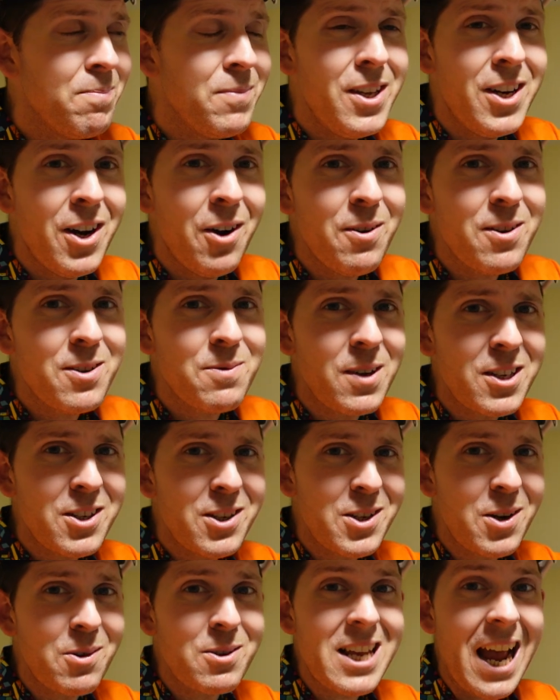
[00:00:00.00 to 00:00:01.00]
you know, as much
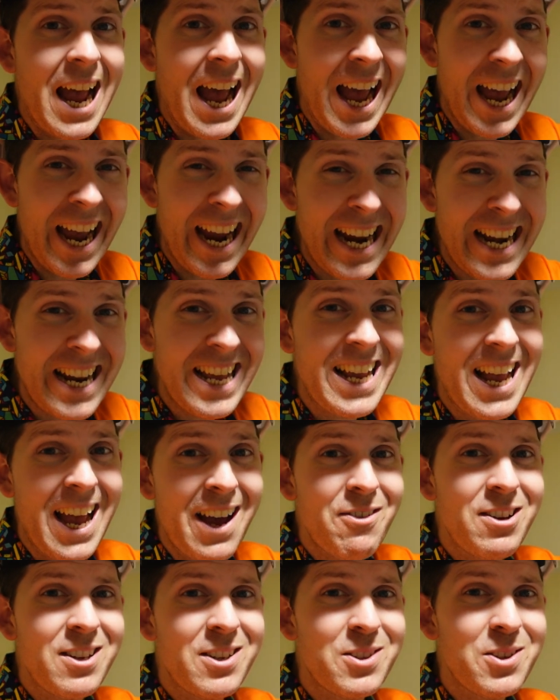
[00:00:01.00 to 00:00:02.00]
as I was hating
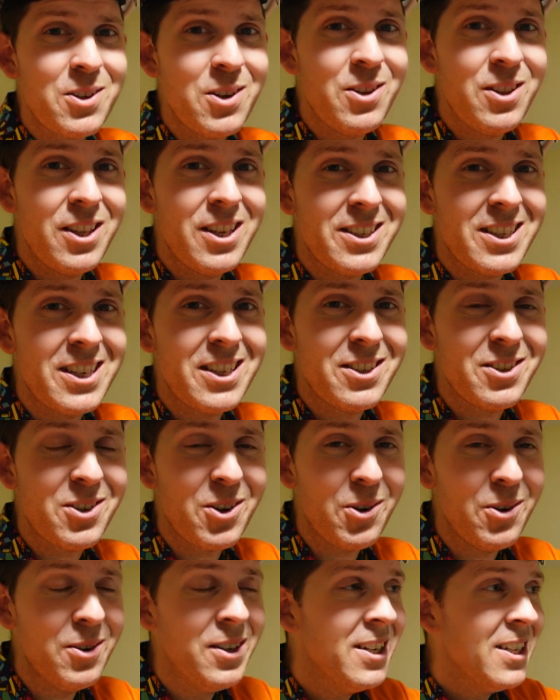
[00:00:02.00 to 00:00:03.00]
having to do this
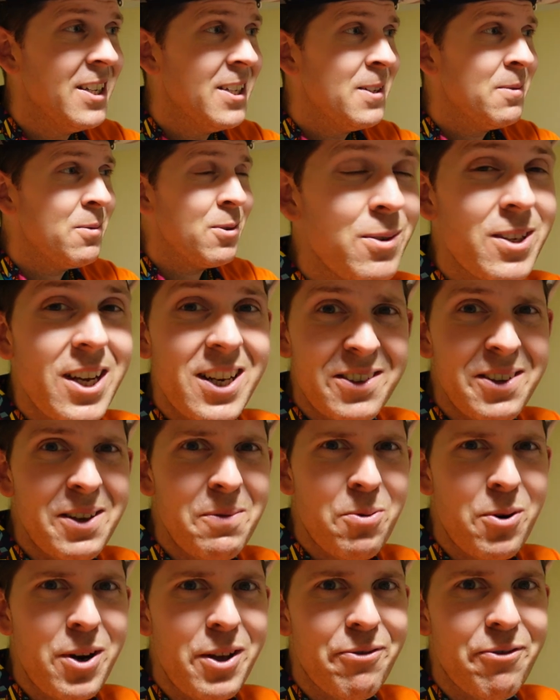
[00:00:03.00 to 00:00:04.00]
install, it was actually
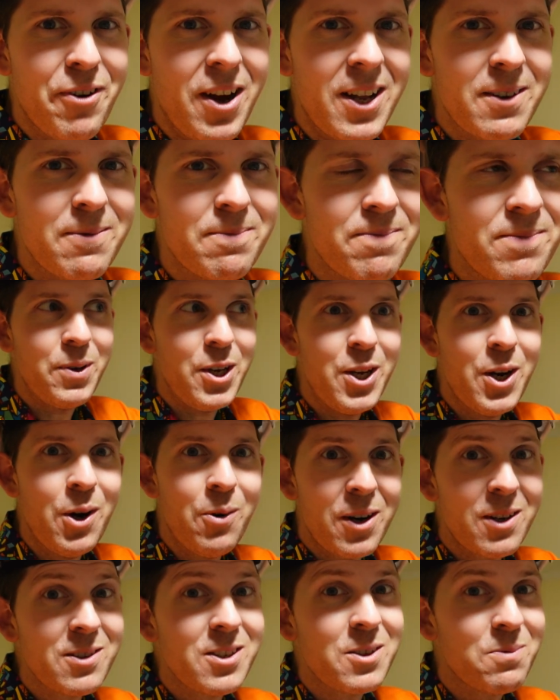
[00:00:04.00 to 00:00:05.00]
pretty fun. But you know
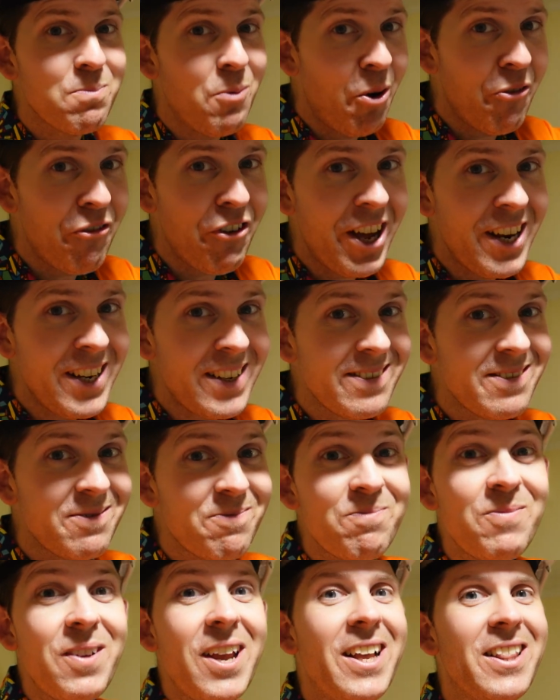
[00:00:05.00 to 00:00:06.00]
what else is more
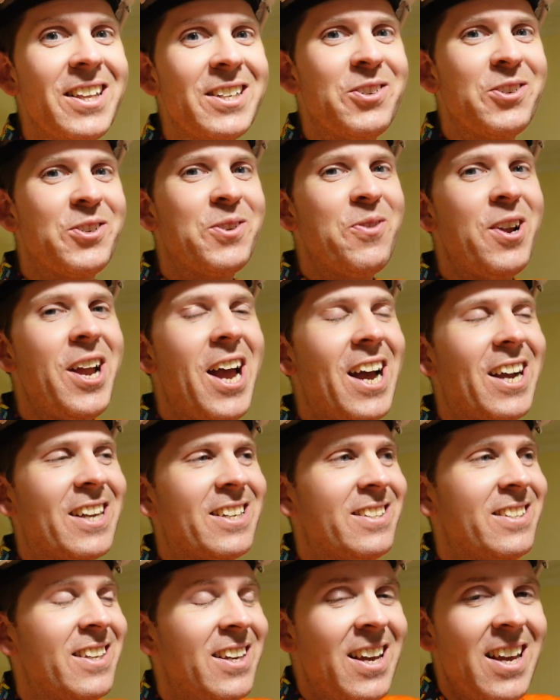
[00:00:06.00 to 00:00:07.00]
fun? Electrician
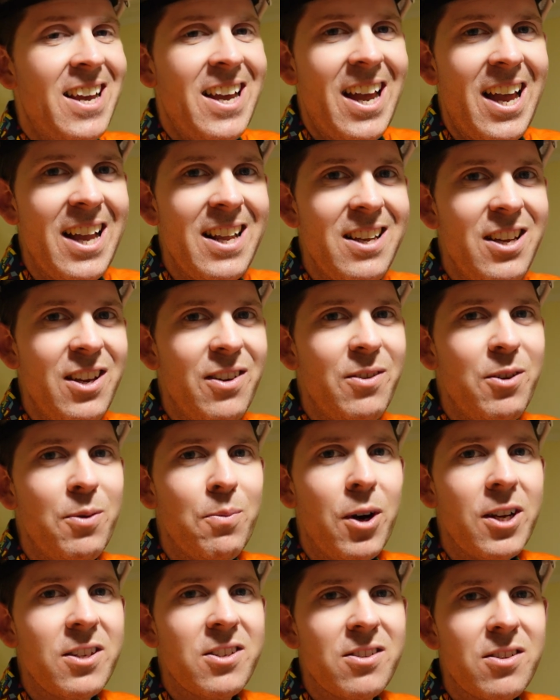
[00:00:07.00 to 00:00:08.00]
Reacts. And you, you
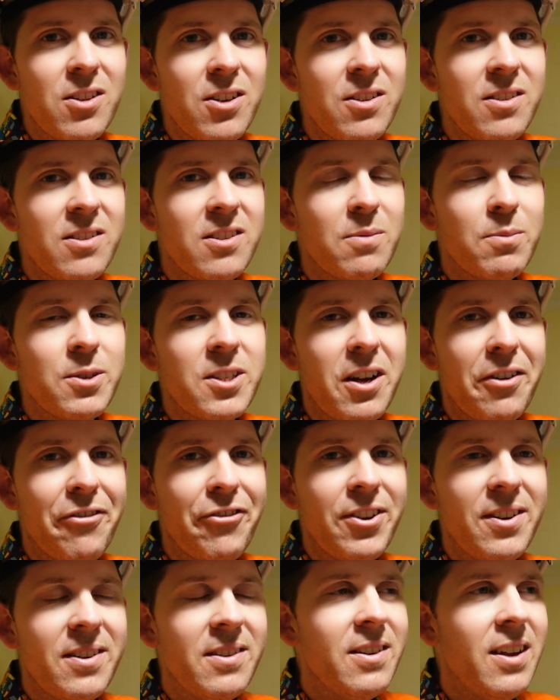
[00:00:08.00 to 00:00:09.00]
might just learn some
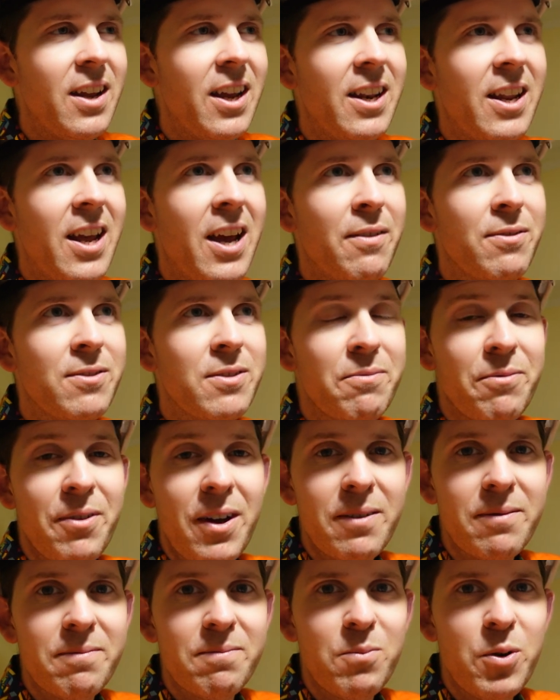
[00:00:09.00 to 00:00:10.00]
stuff and, and have some
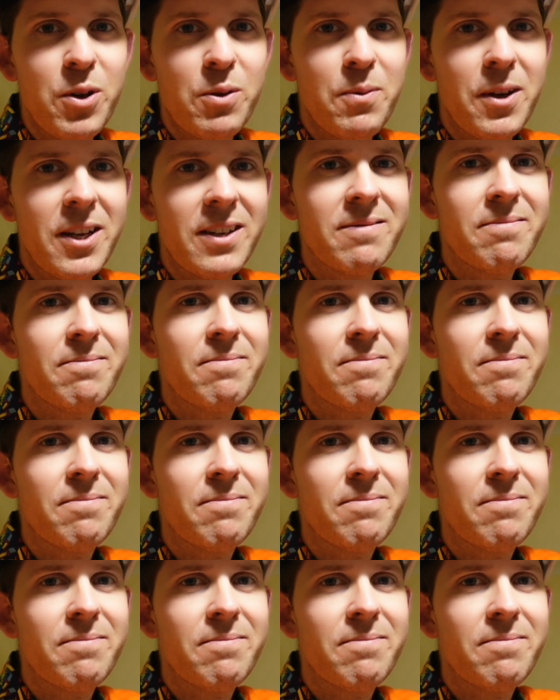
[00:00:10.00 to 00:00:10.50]
fun with me.